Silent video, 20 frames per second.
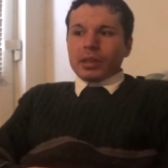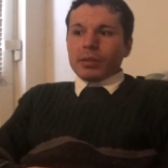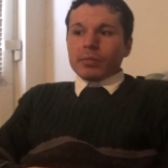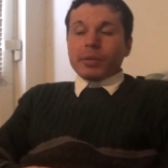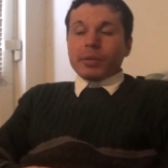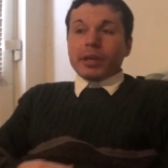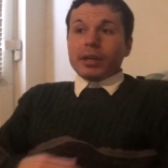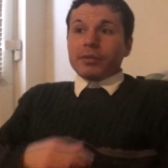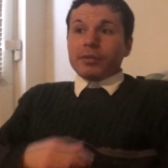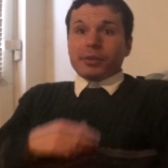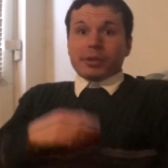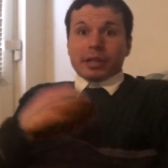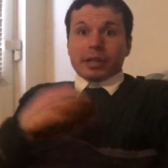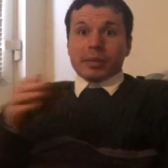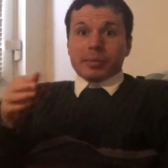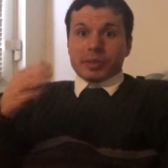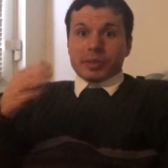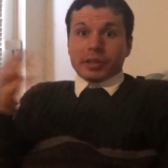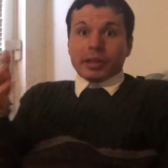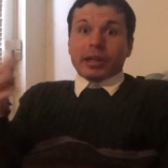whenever it
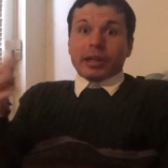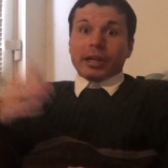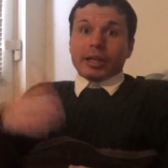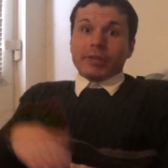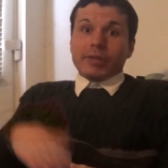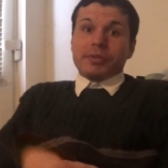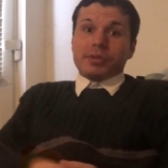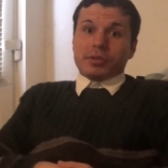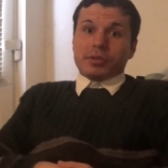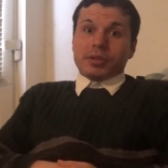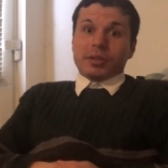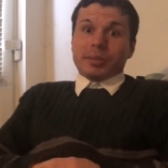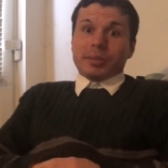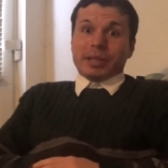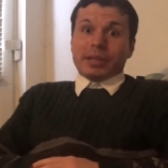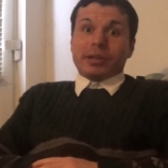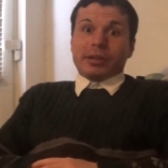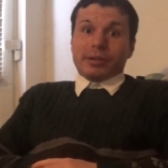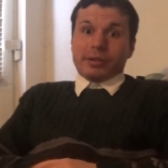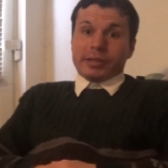comes to live streaming
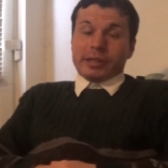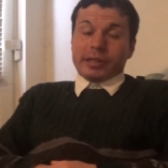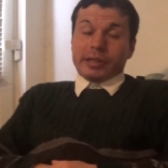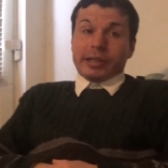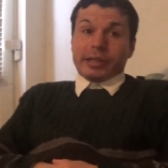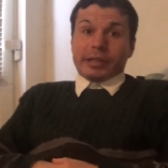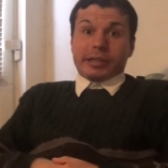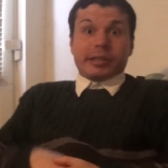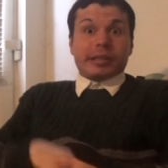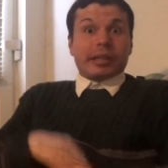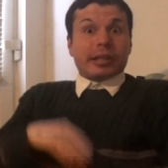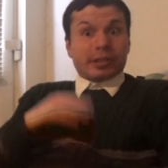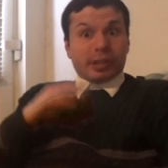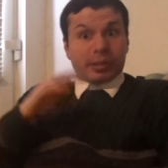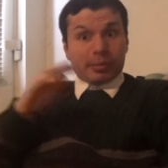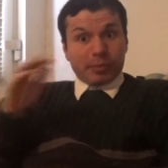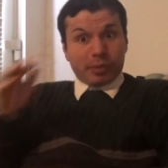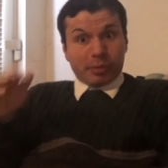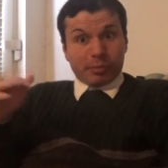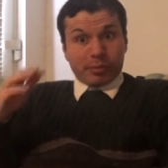content, that is, as
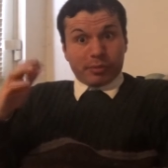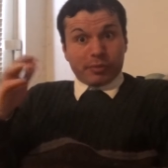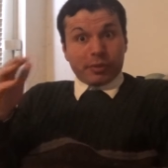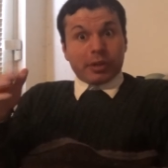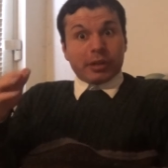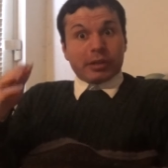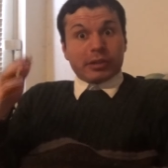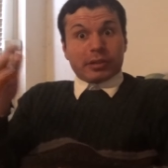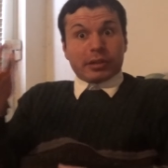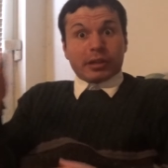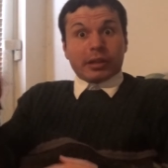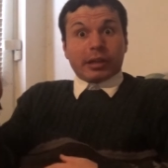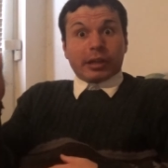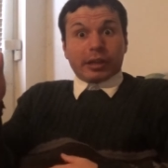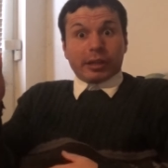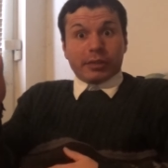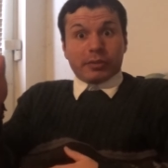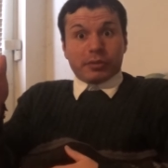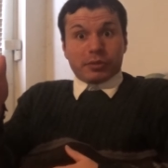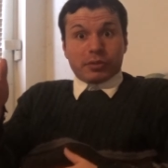I'm referring to the
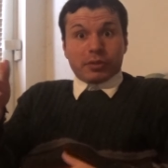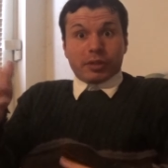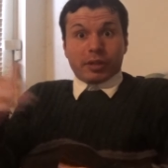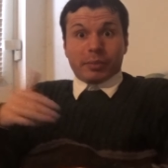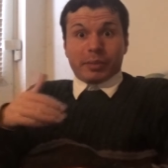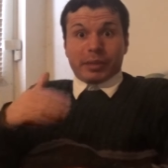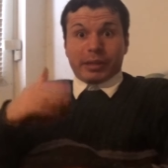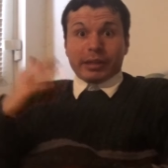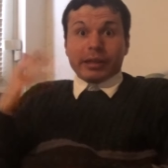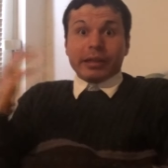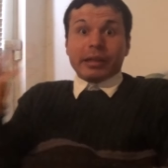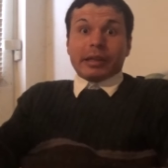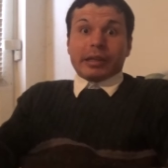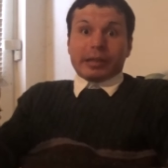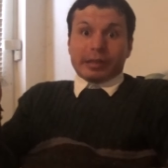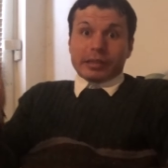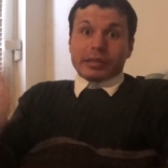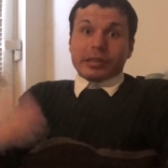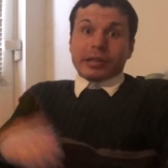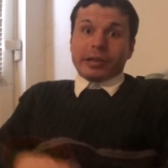live streaming
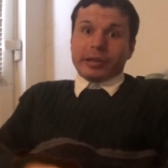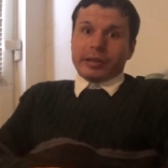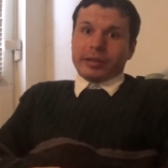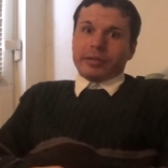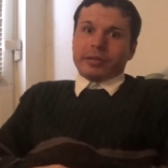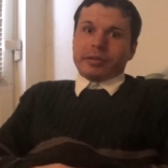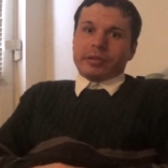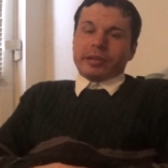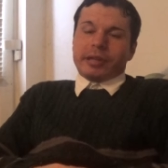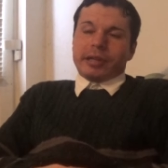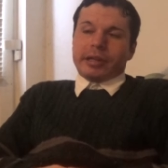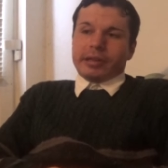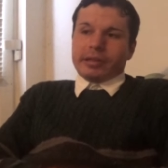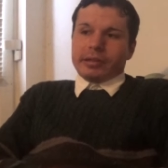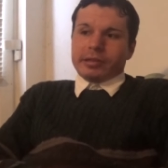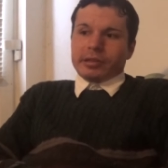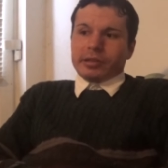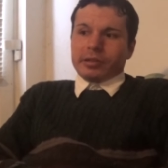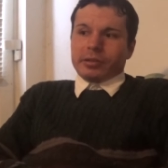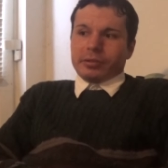side of
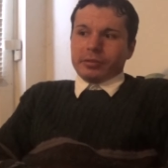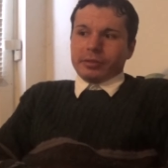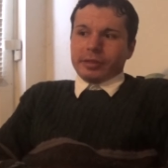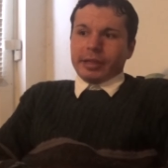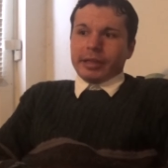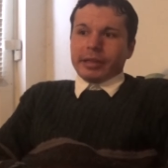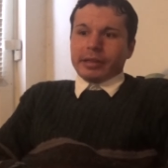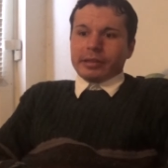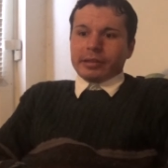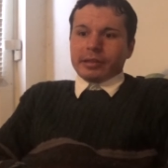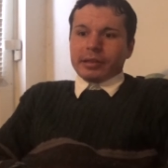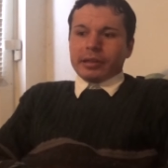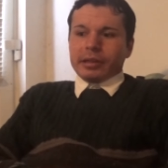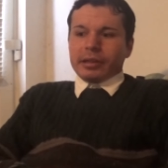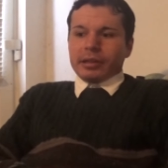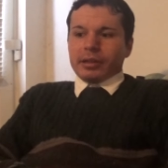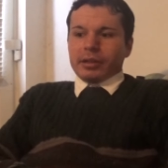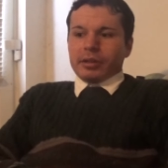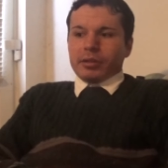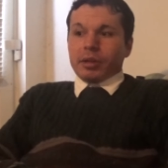things and all that.
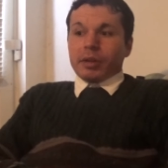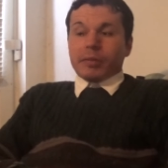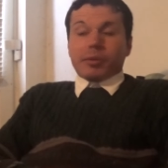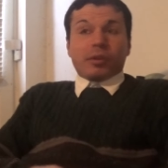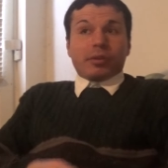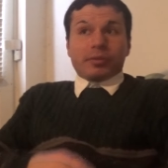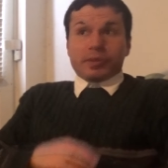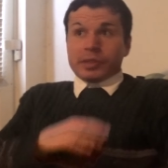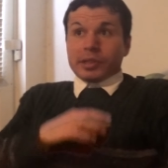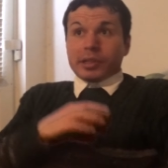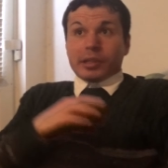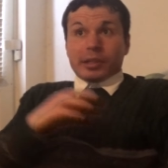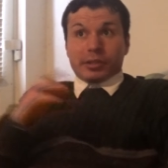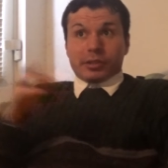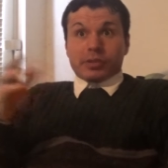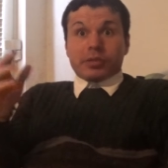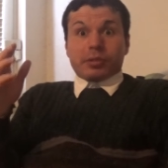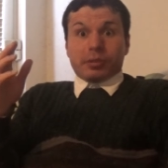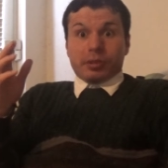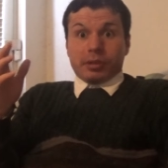And obviously
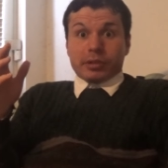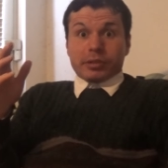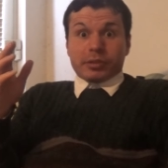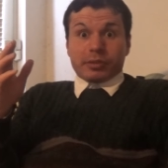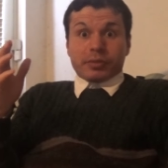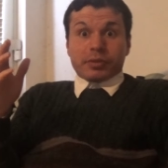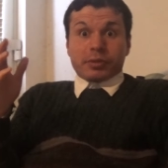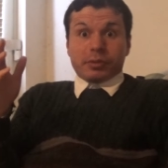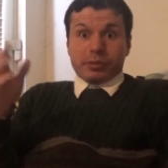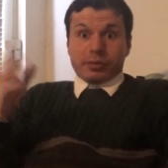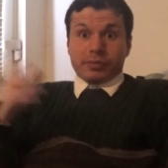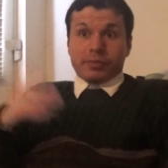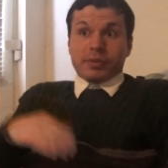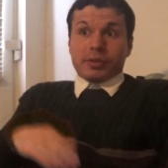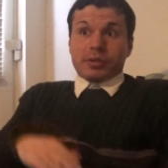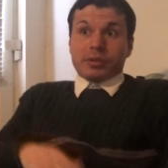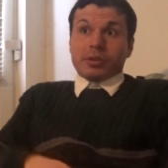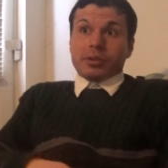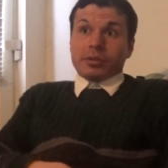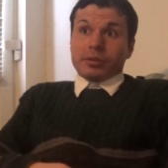there's of course
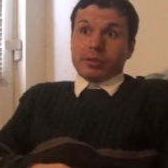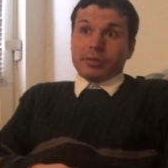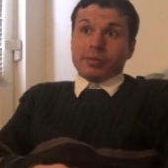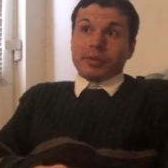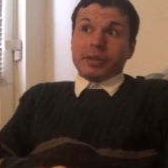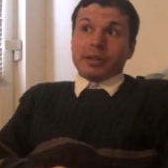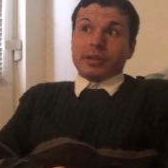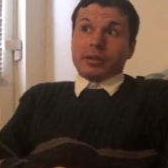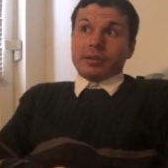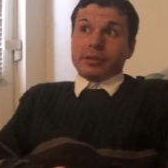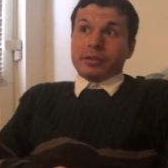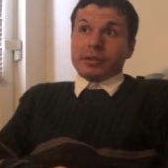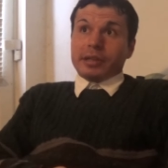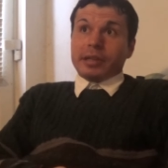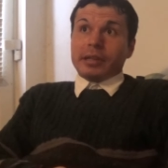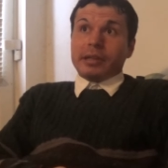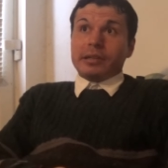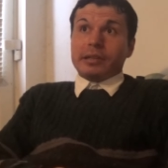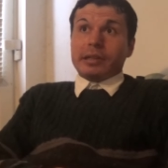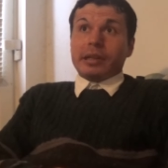videography
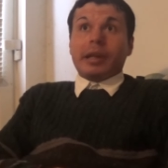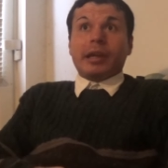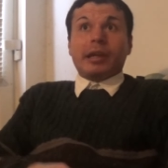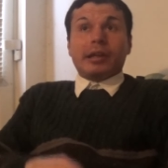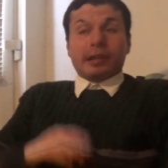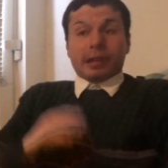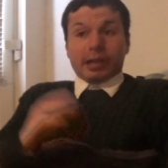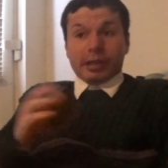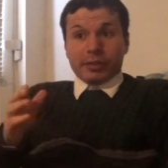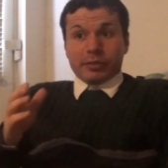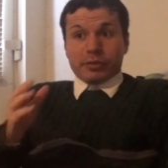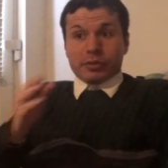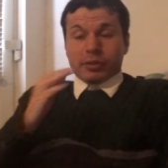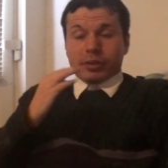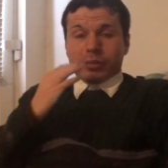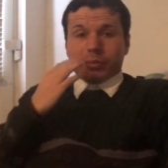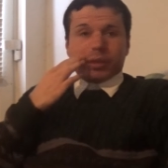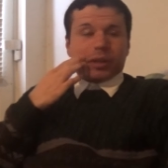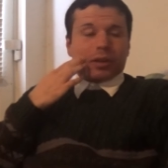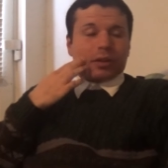content and live
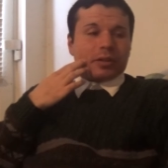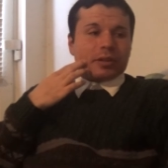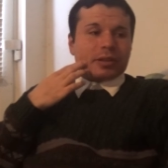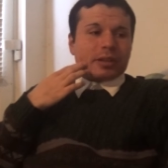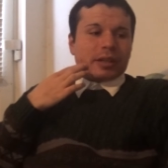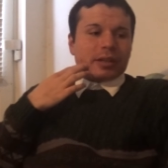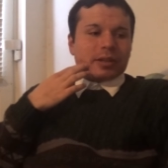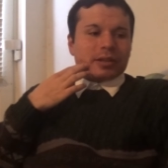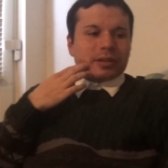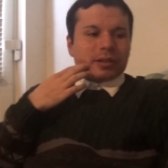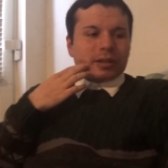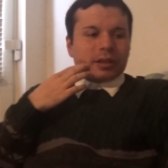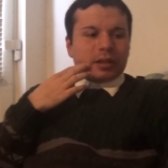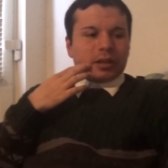stream content,